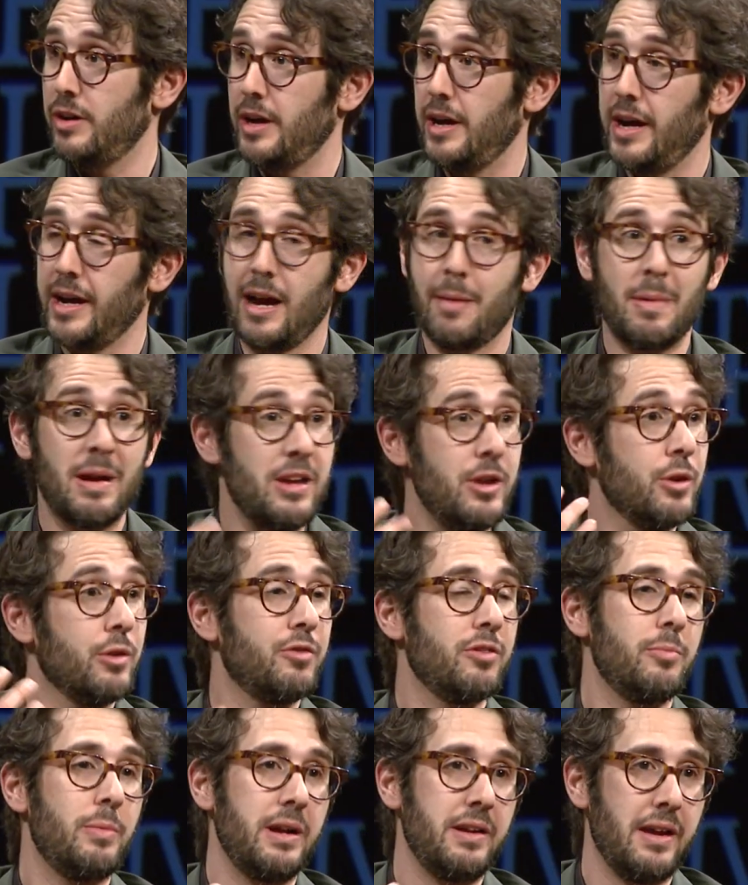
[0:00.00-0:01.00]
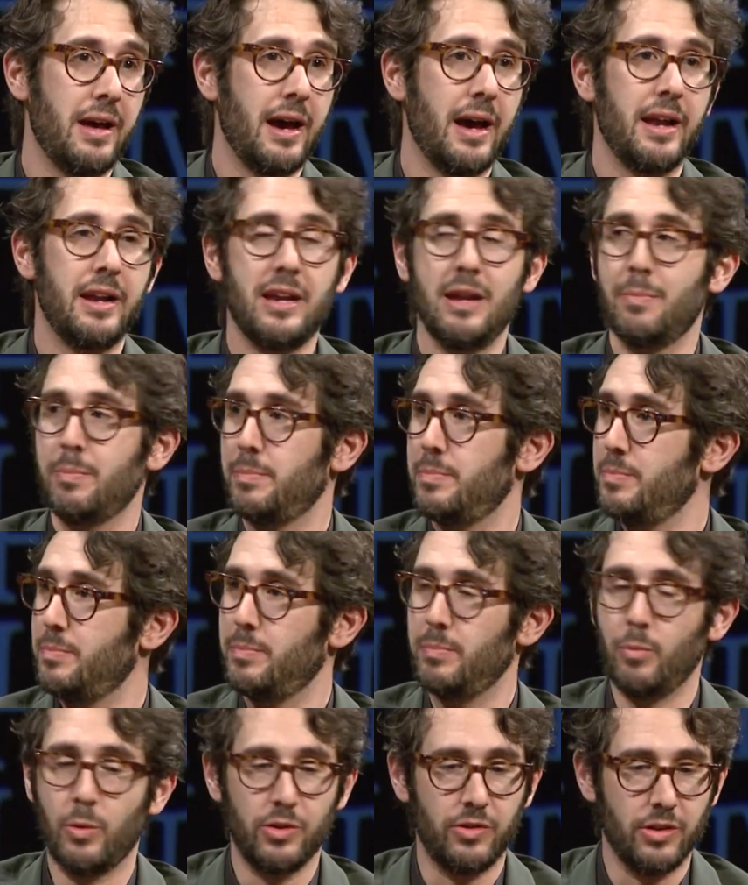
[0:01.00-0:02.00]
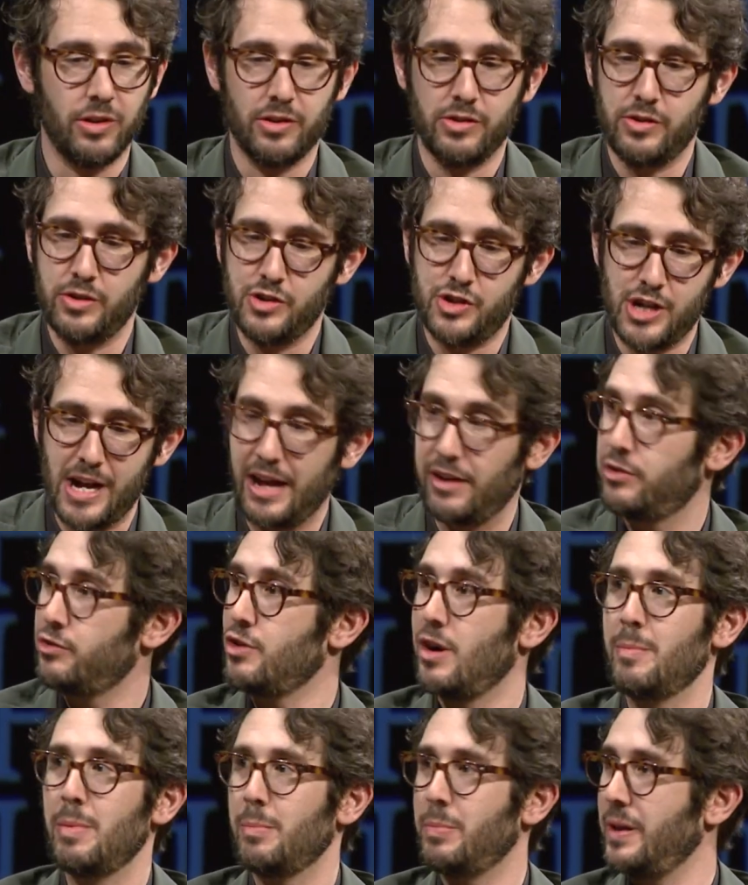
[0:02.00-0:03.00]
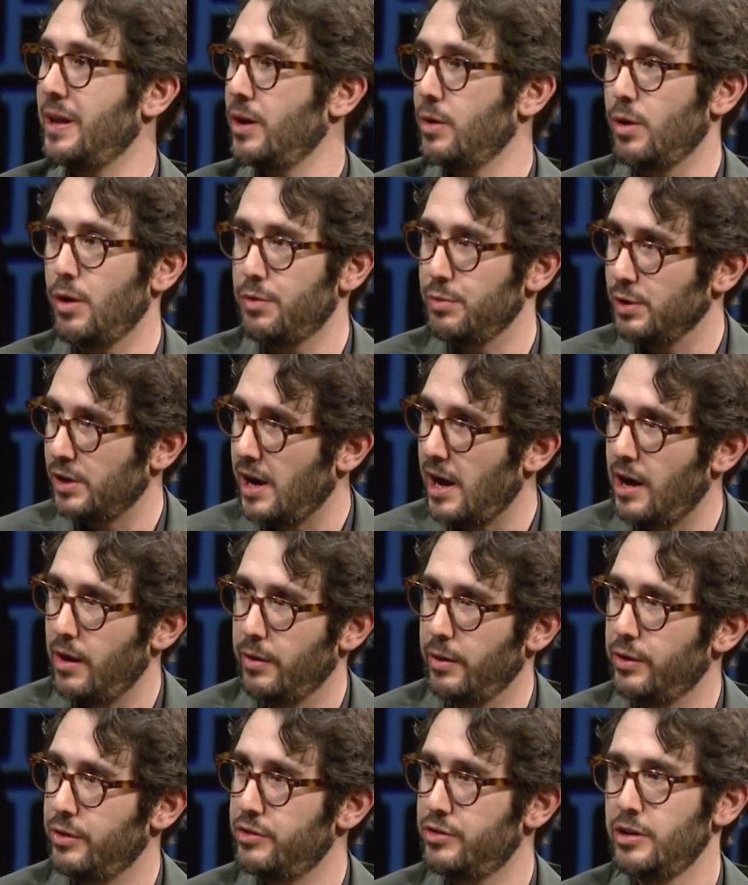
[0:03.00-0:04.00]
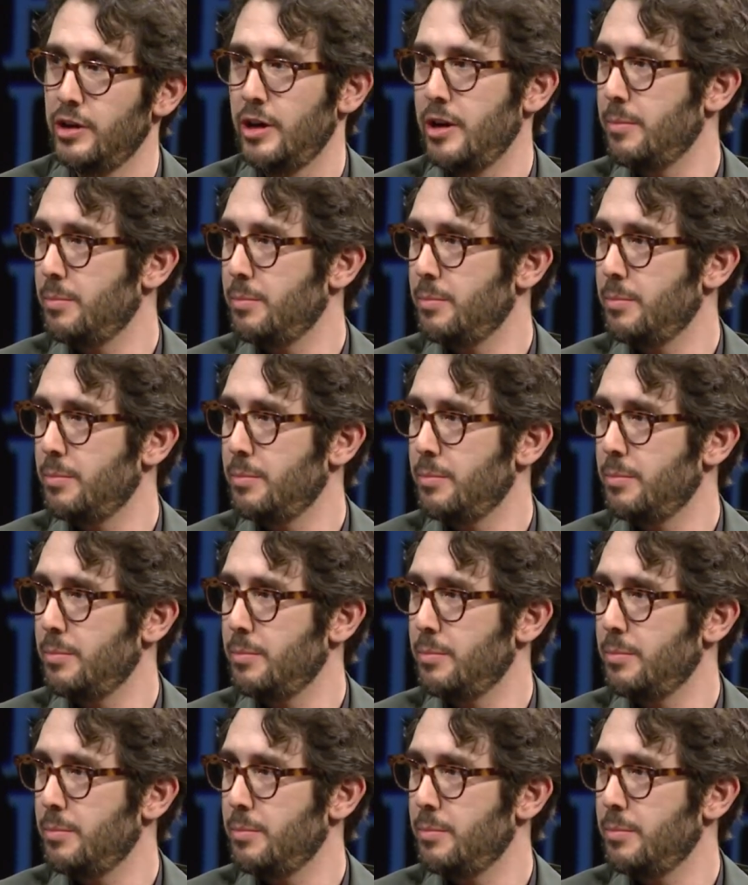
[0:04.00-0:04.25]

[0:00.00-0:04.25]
Uh, I got my ear from my dad. He was a jazz trumpet player all through college,